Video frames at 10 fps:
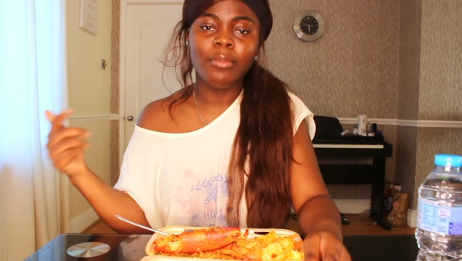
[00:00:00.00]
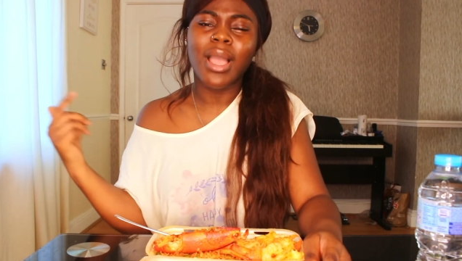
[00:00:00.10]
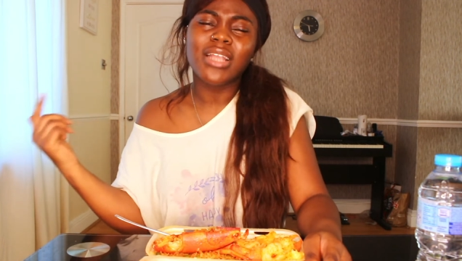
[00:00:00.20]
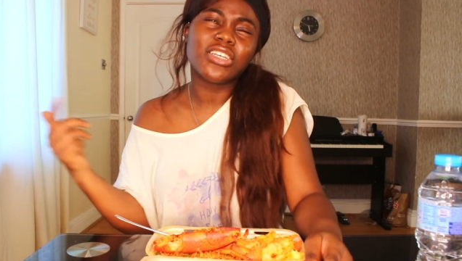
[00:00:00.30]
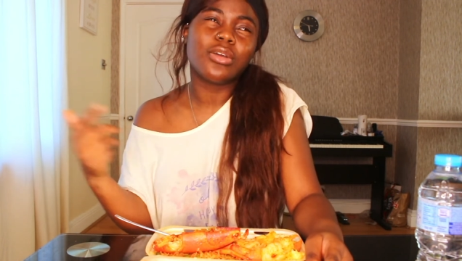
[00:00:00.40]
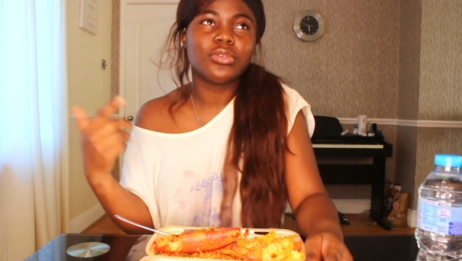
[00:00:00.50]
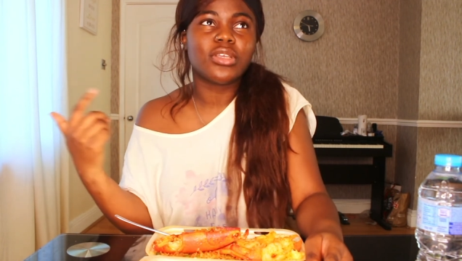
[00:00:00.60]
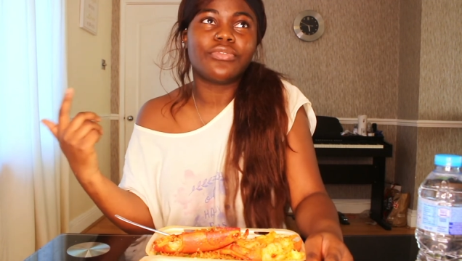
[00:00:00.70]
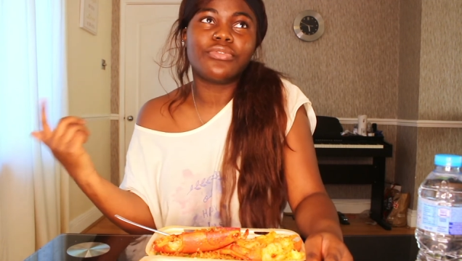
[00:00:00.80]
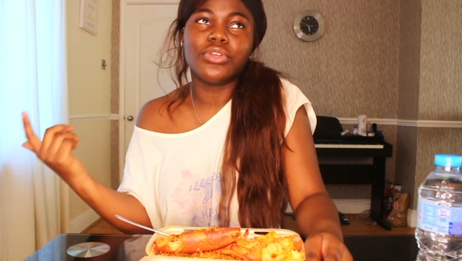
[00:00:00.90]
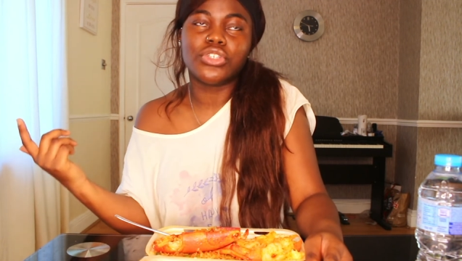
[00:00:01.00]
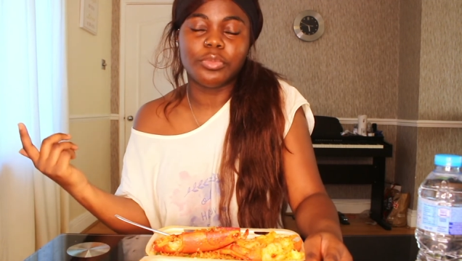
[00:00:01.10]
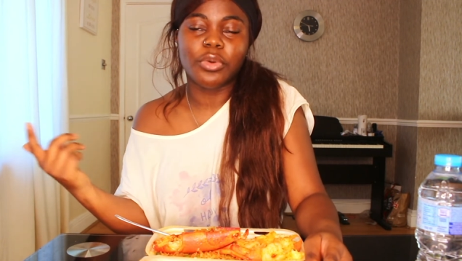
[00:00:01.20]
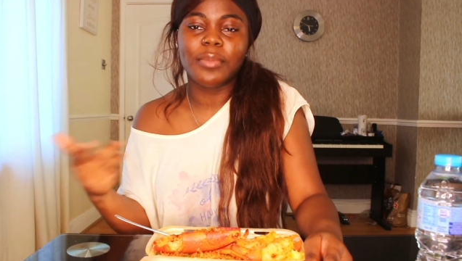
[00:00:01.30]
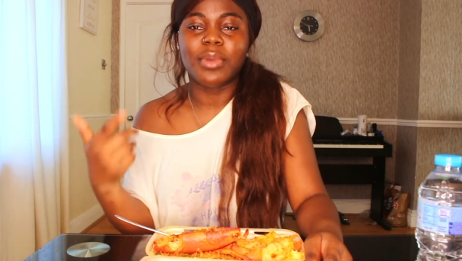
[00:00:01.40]
actually it was a future
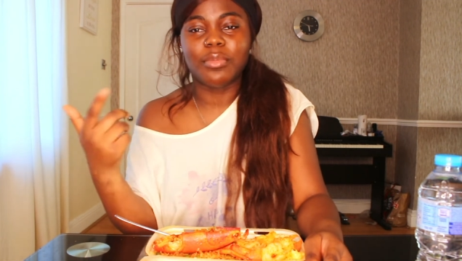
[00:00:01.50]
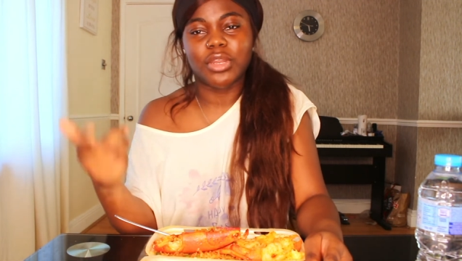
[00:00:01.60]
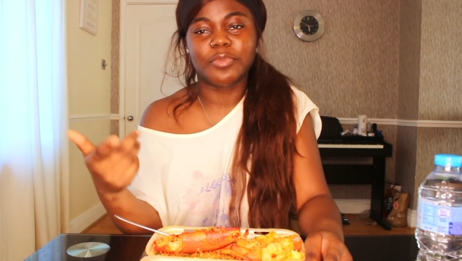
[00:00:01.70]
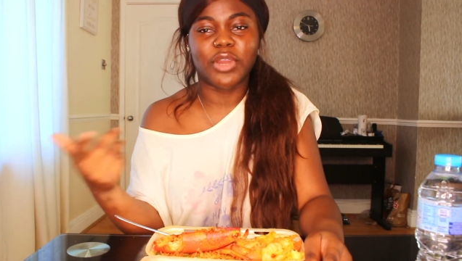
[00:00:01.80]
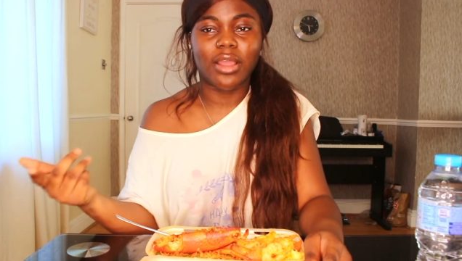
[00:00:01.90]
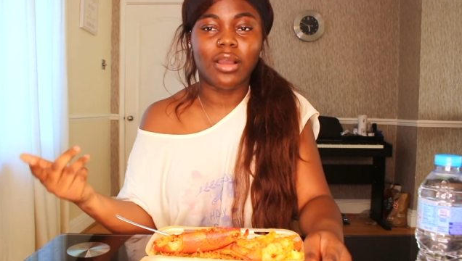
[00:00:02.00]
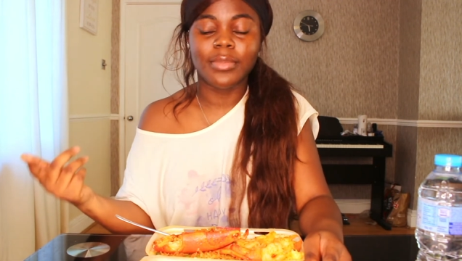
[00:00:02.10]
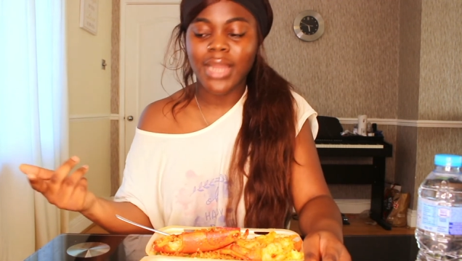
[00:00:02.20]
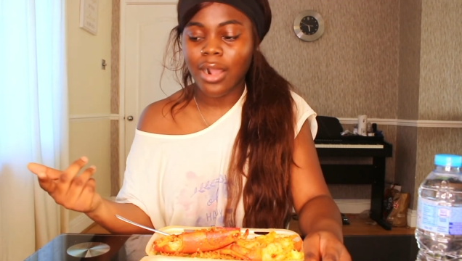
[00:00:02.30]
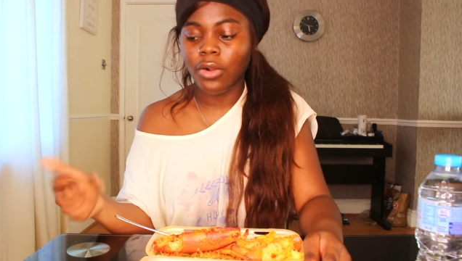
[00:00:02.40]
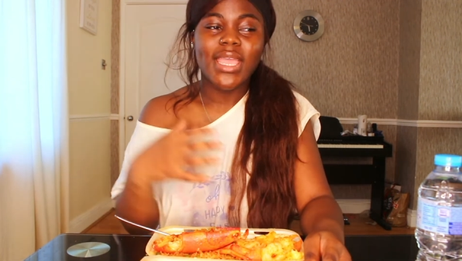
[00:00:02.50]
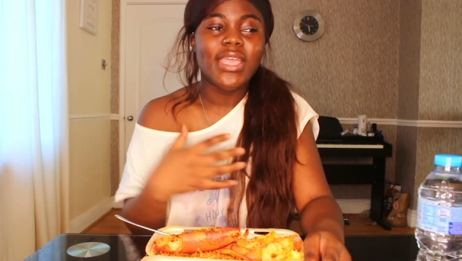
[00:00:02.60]
point, but I'm gonna bring it up now.